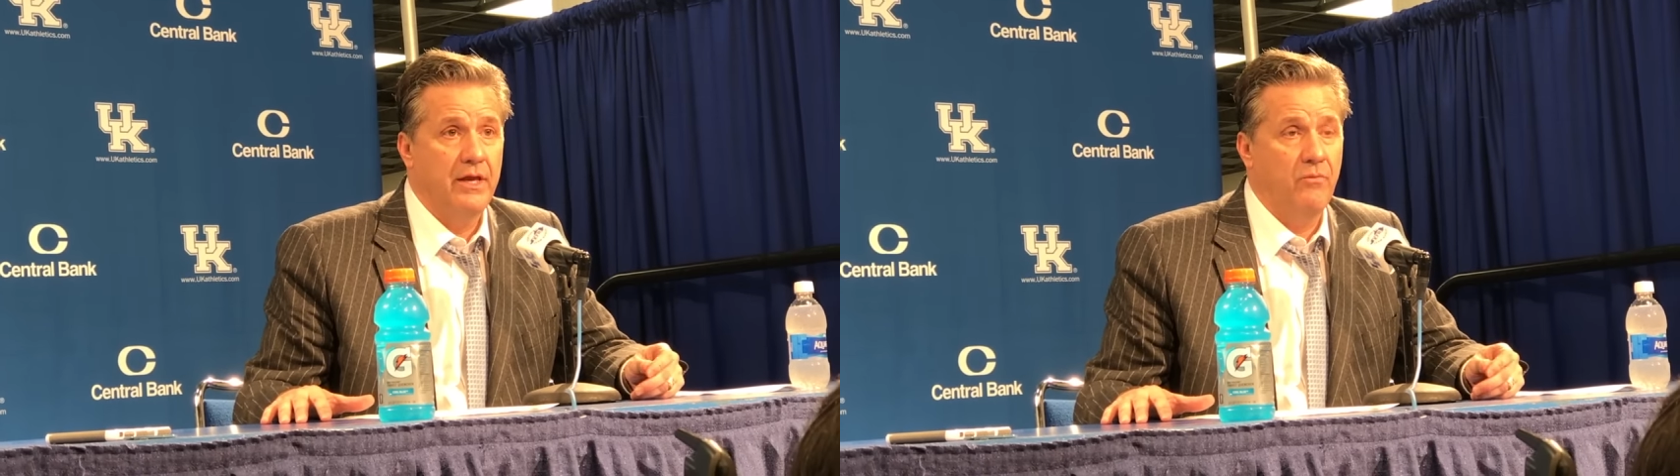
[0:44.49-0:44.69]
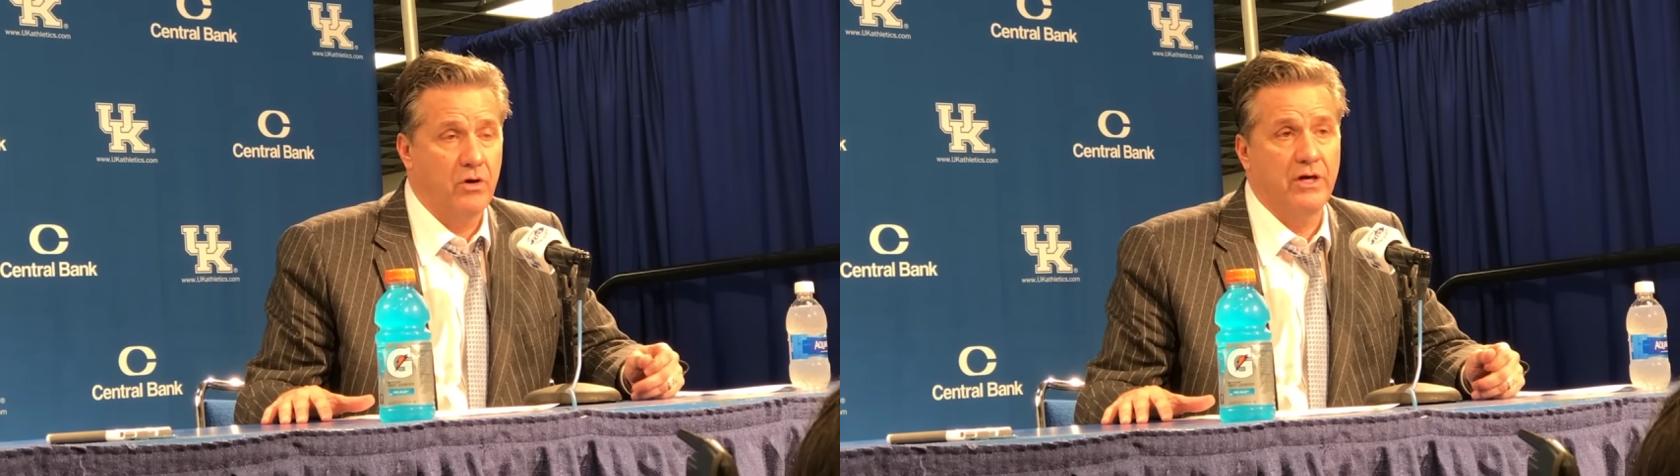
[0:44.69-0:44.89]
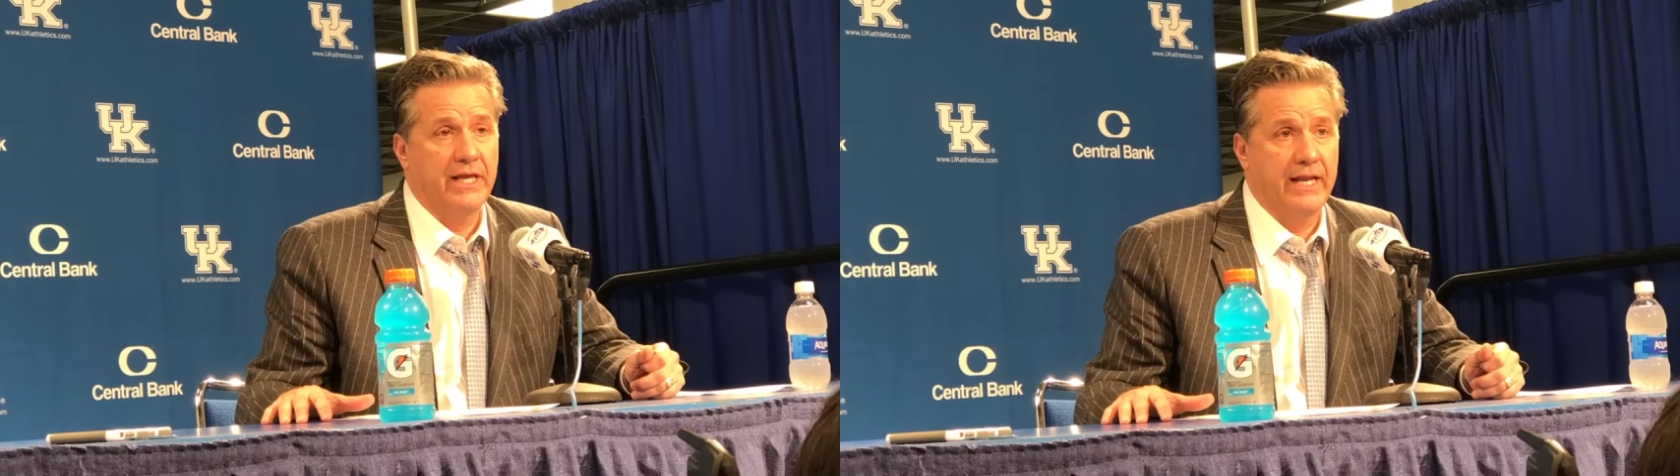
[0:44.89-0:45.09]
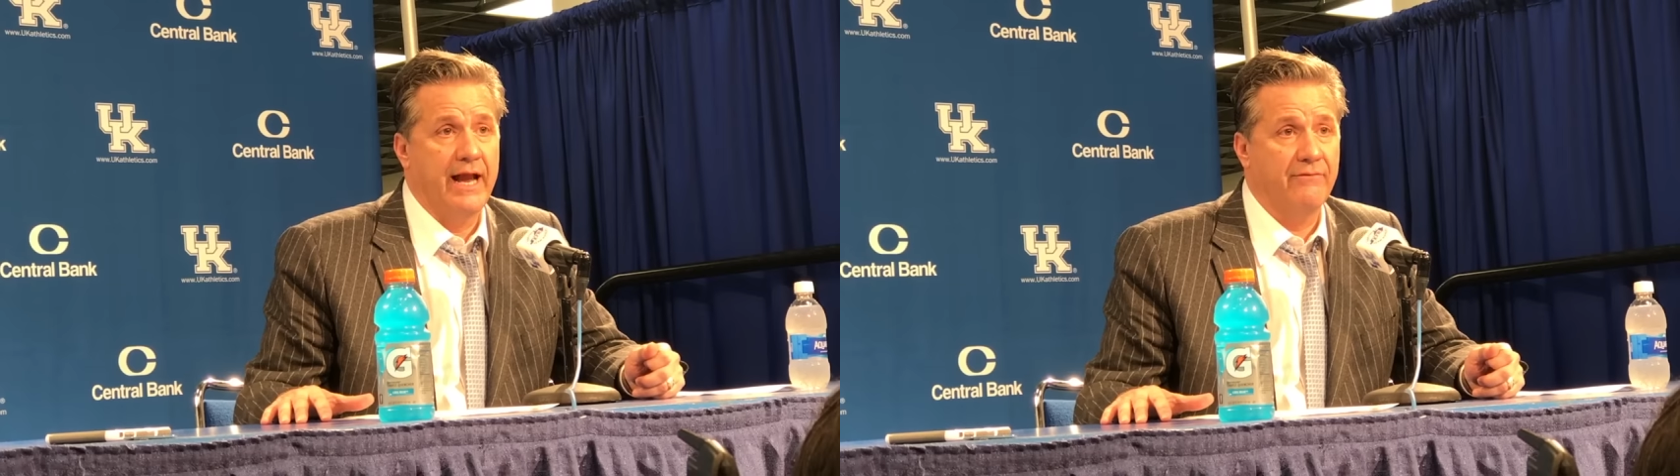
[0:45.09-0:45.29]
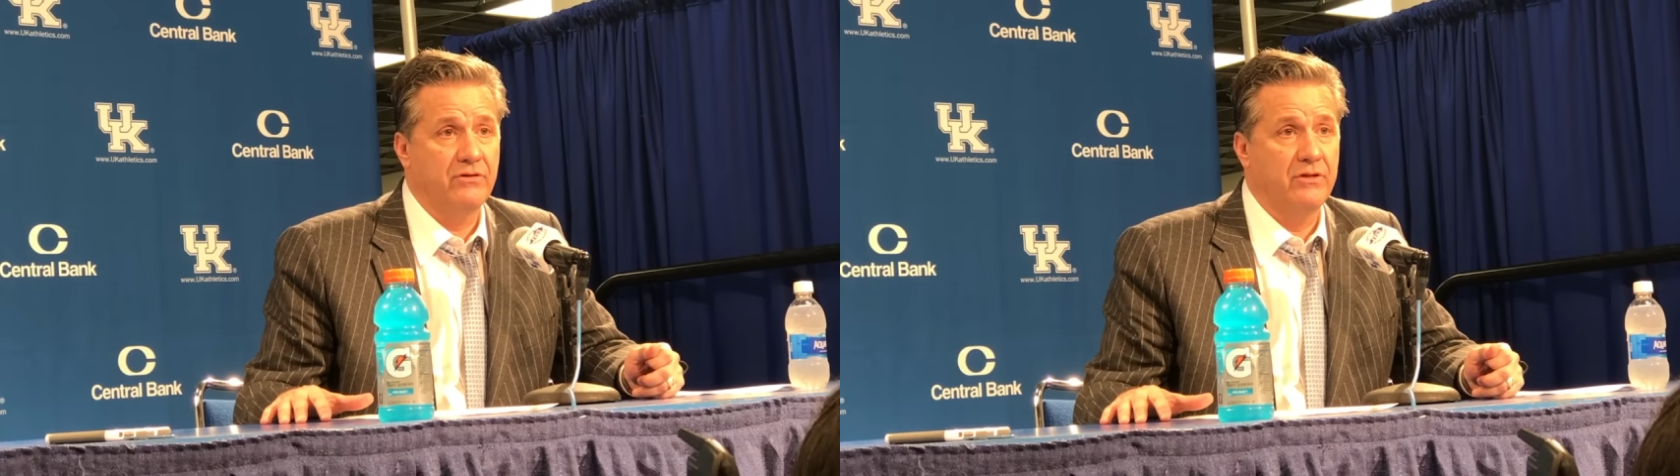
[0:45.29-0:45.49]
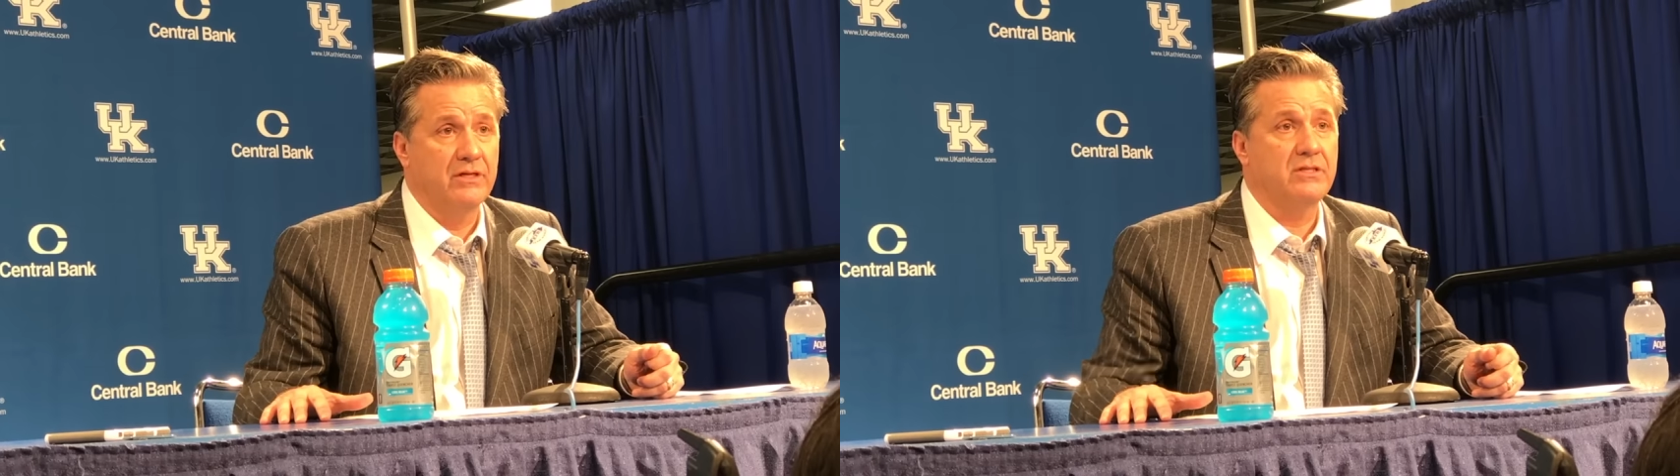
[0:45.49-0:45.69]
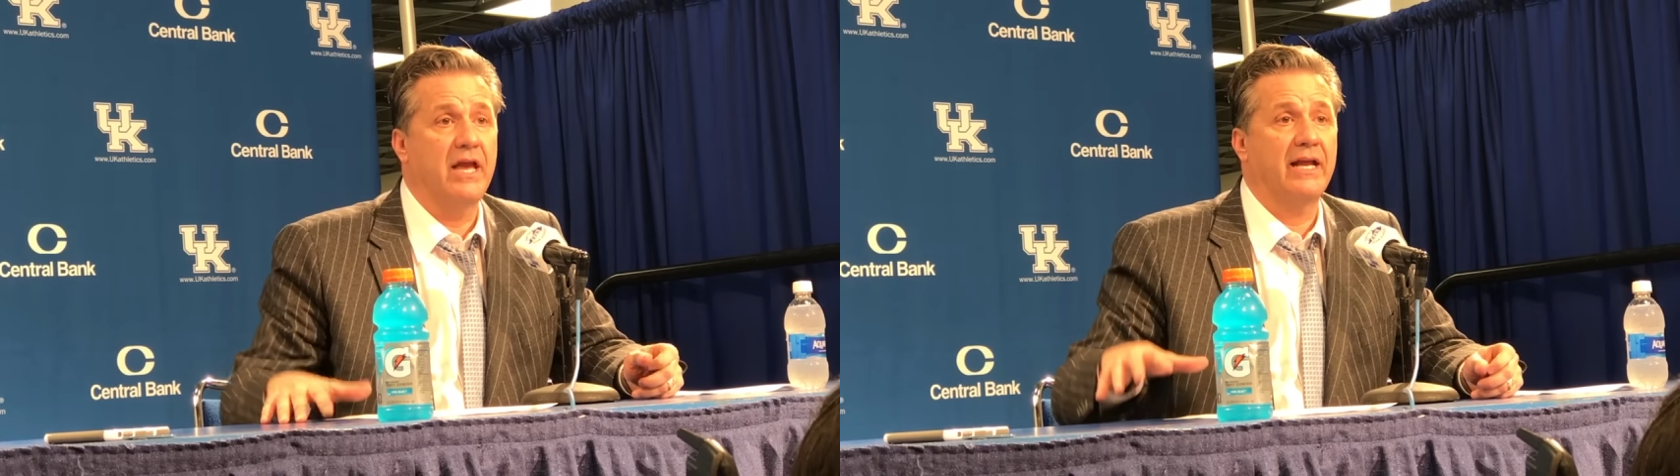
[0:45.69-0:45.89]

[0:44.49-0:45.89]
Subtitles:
And we're going to get after this